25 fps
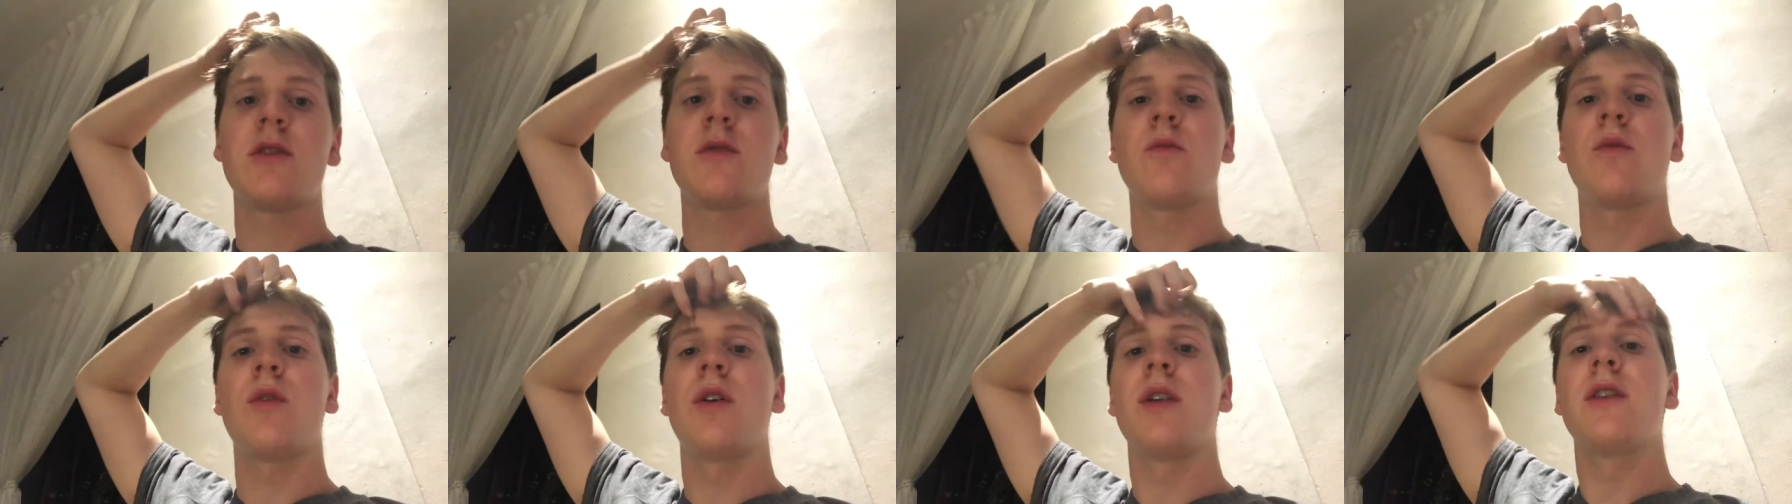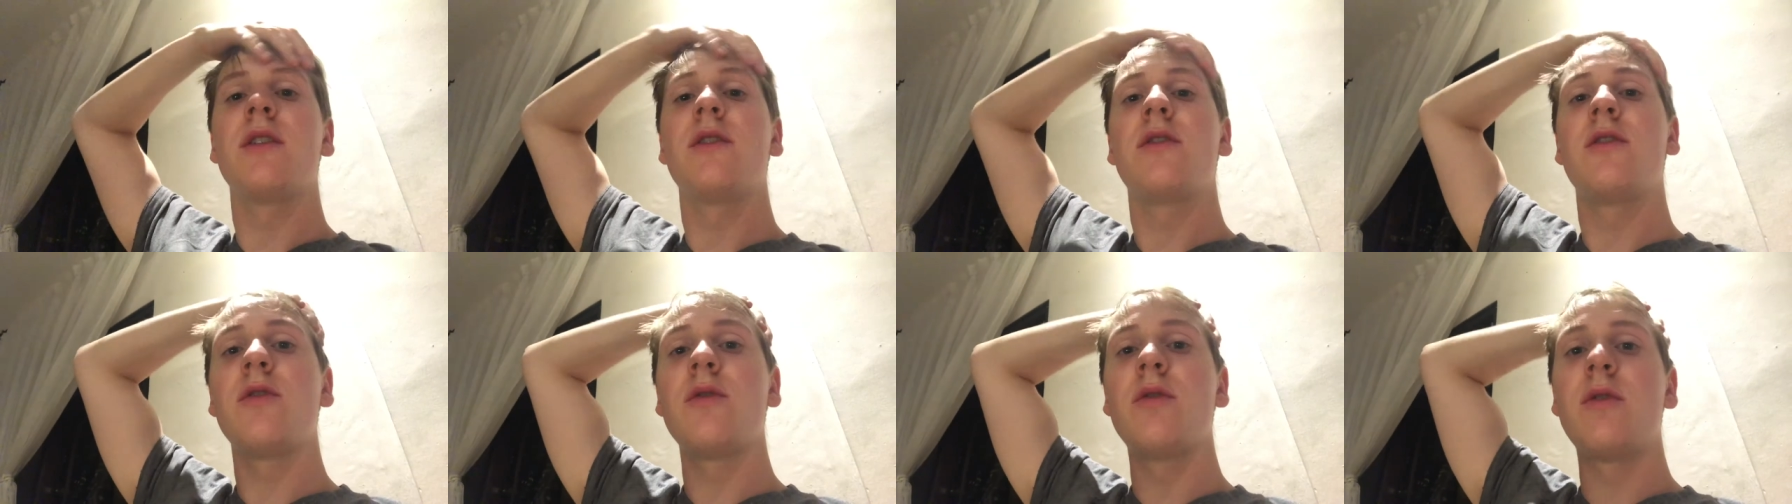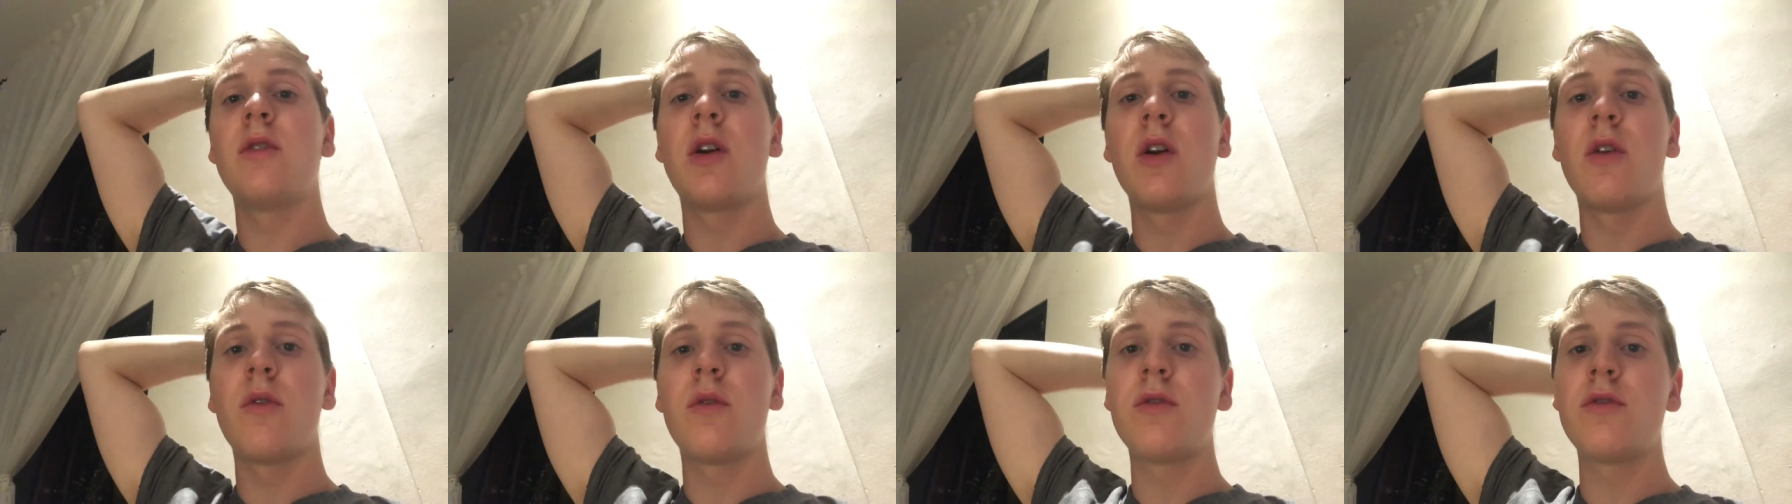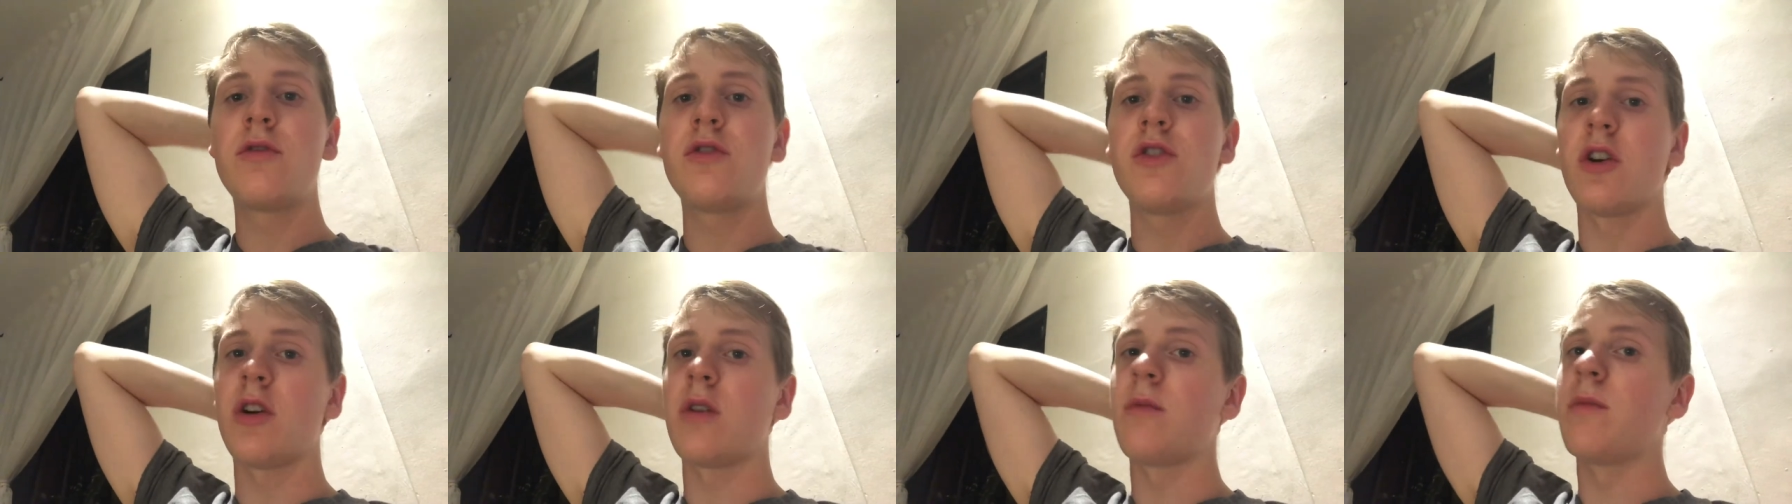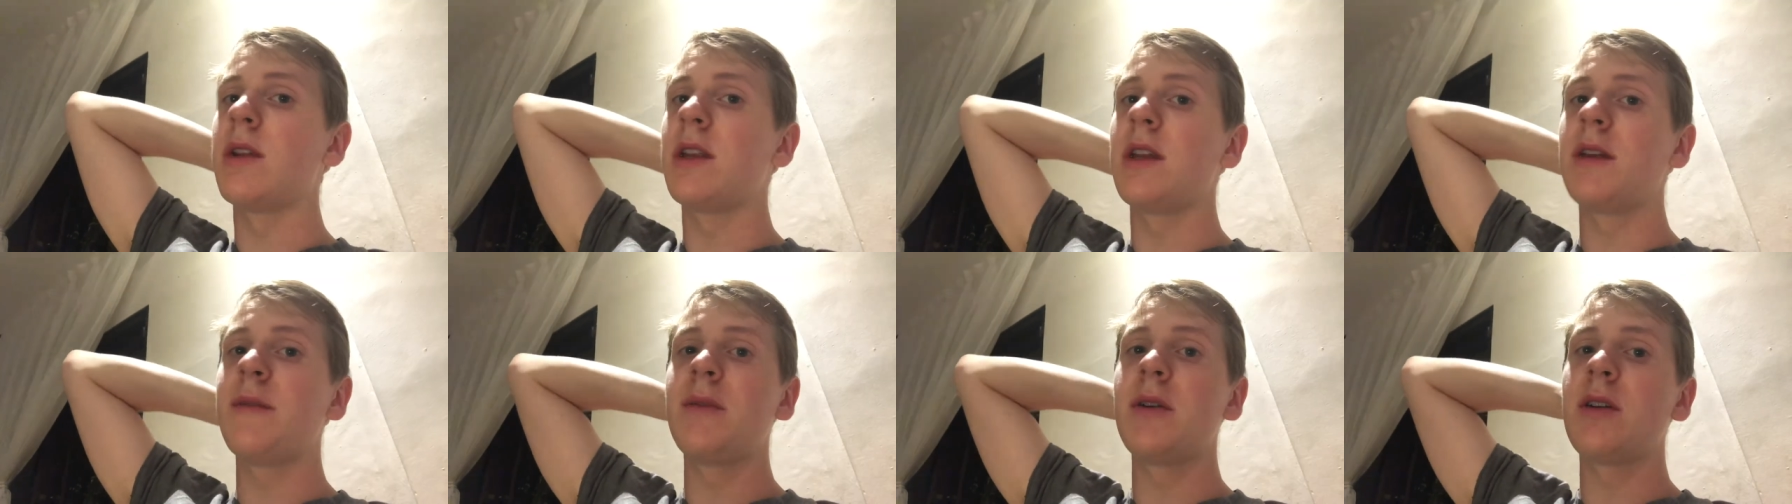wanted to go to
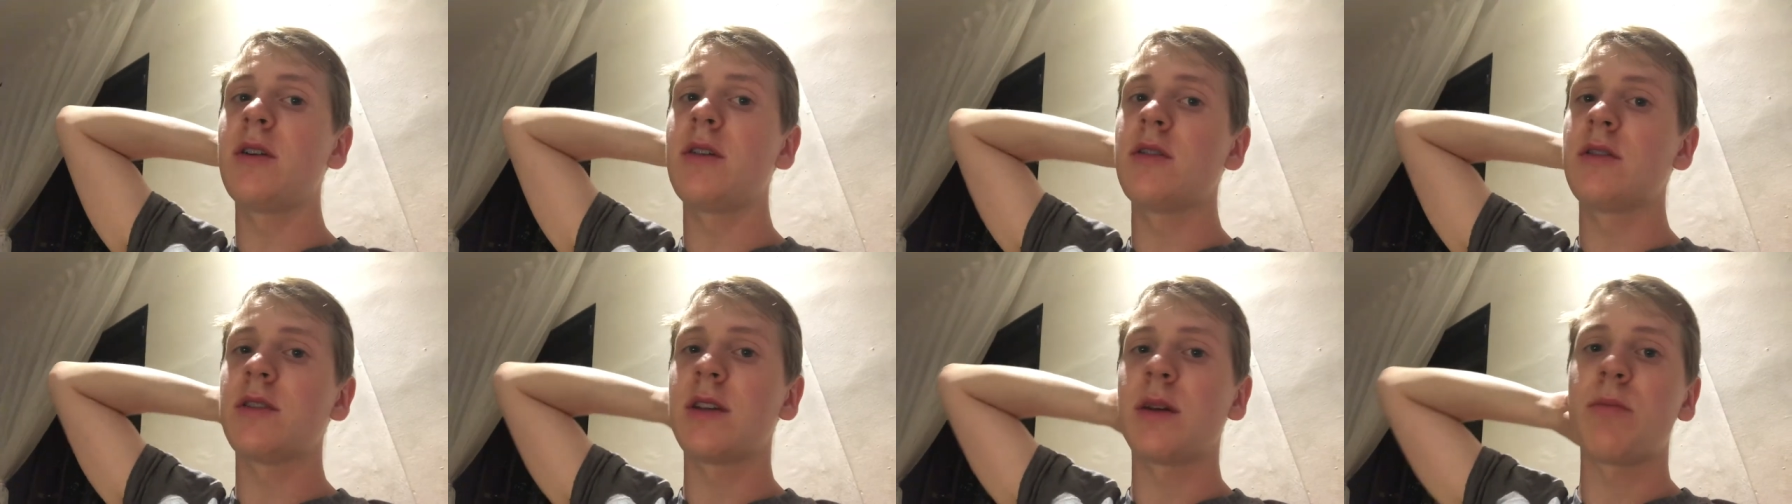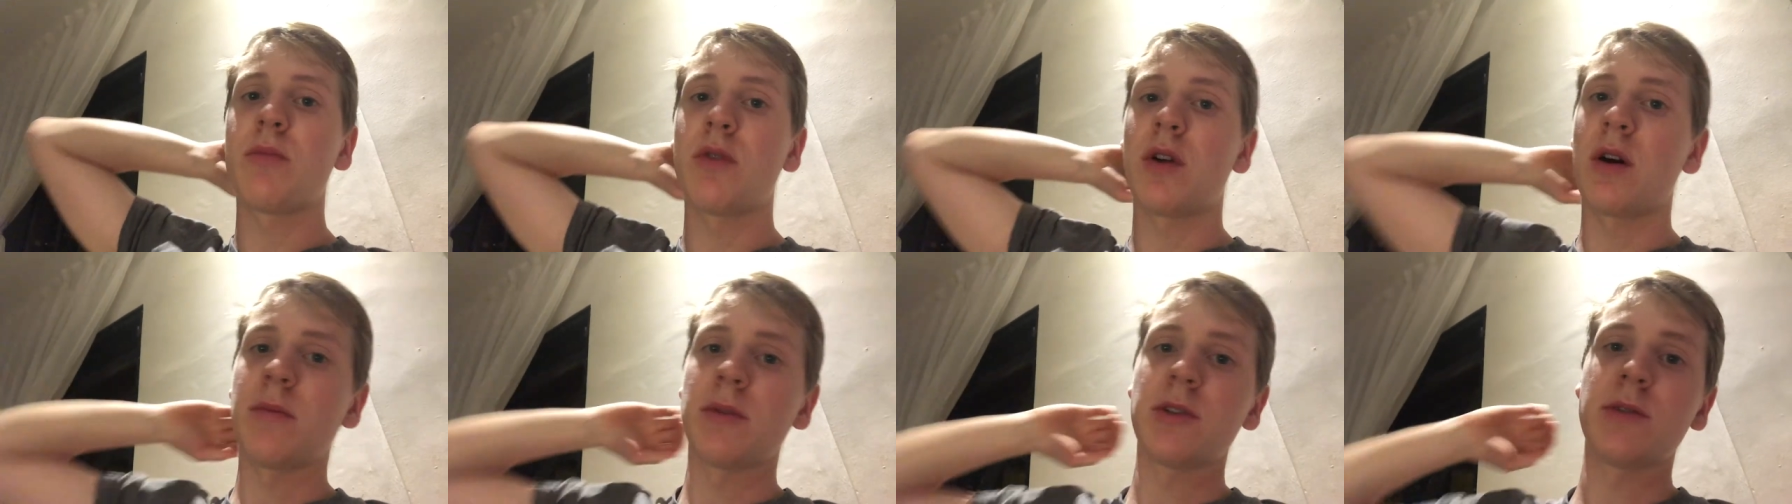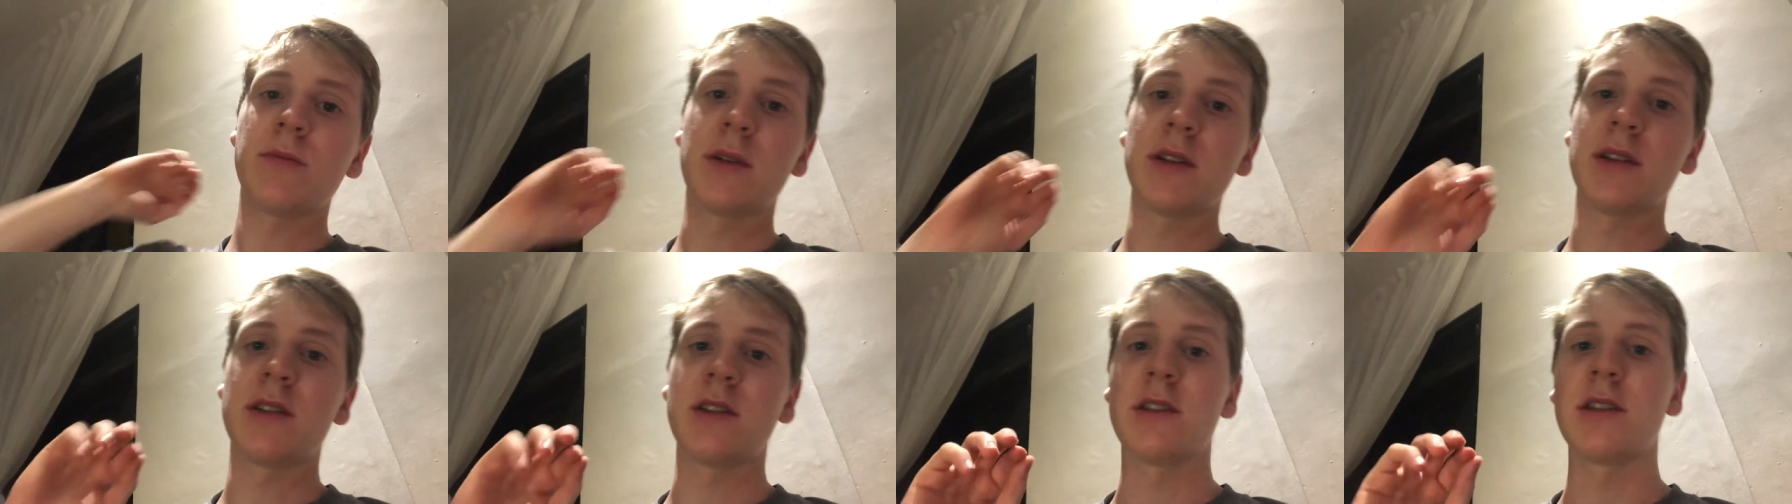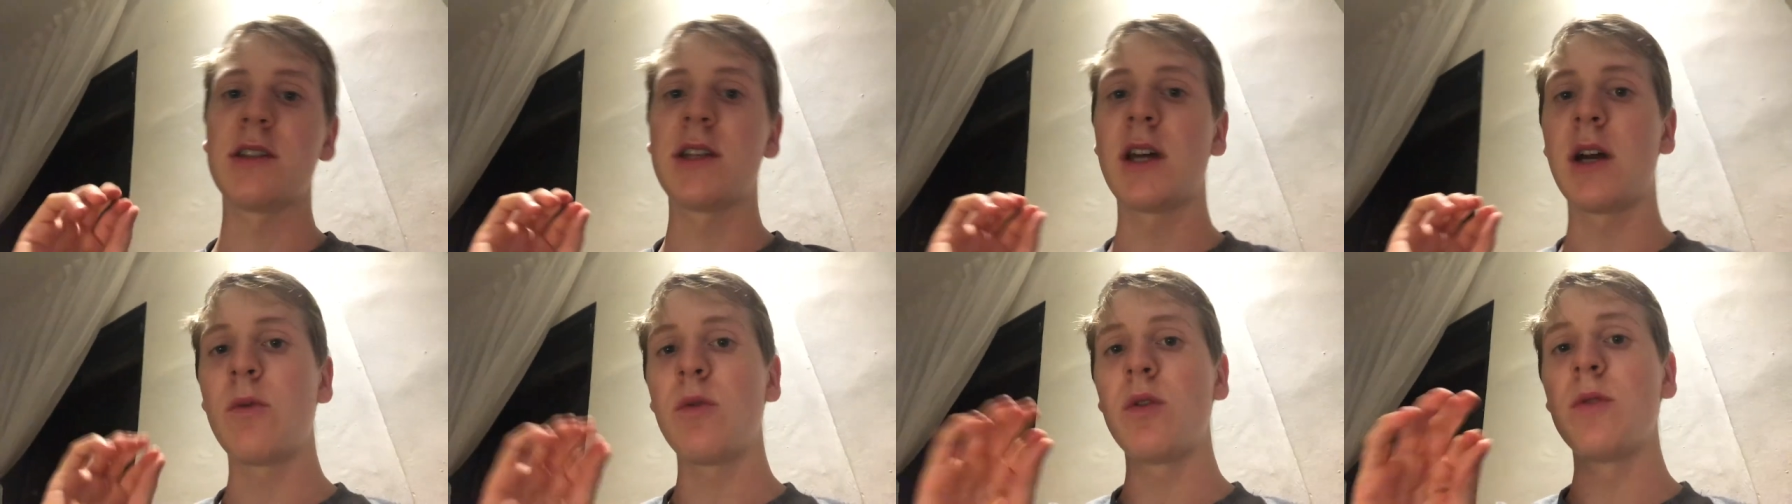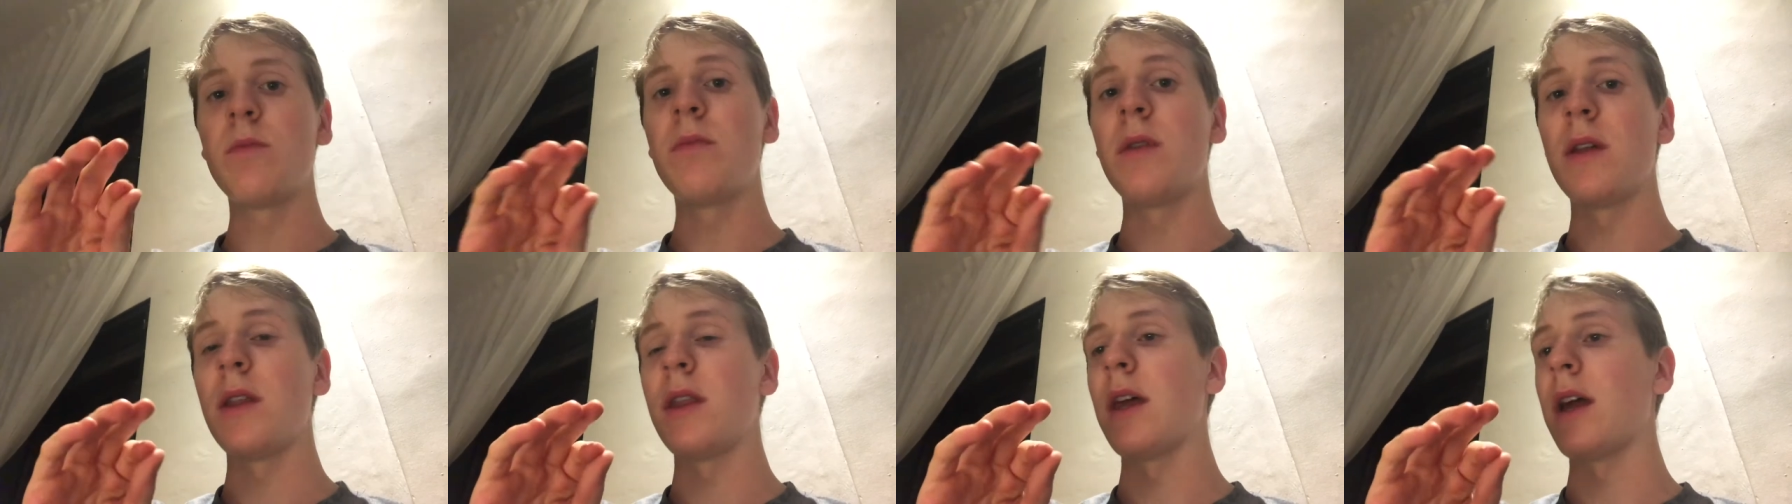Germany, because I promised my sister I
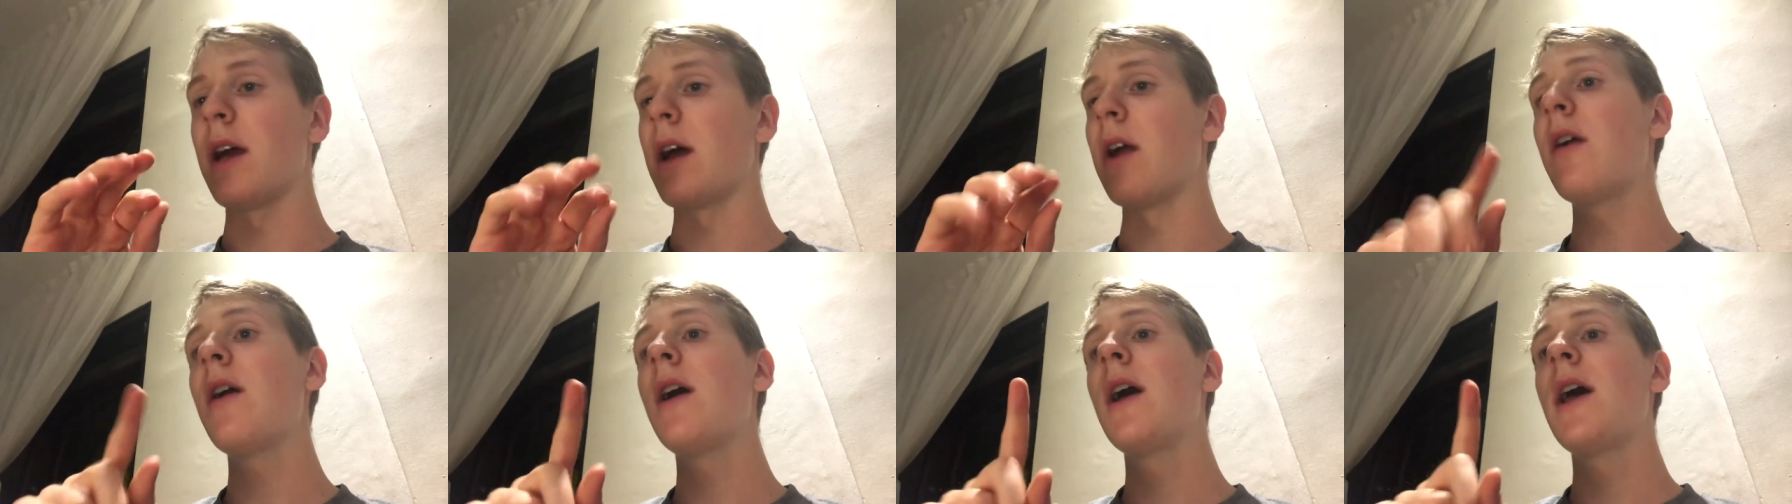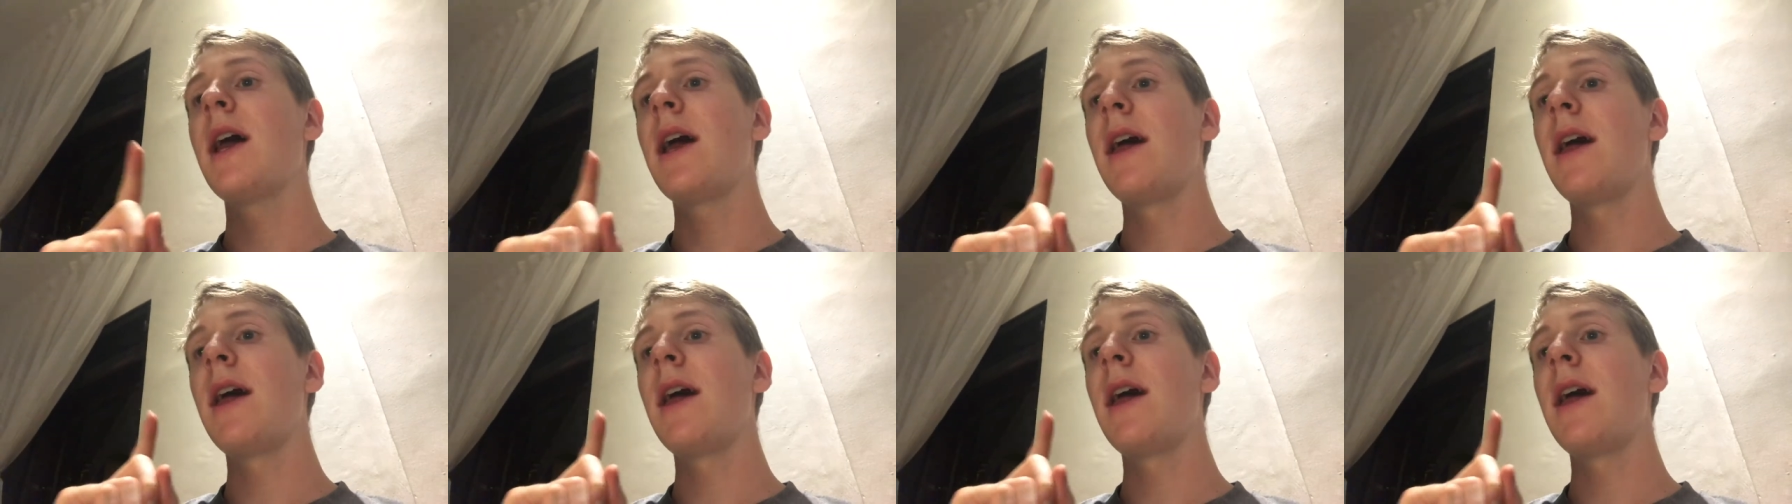would be there,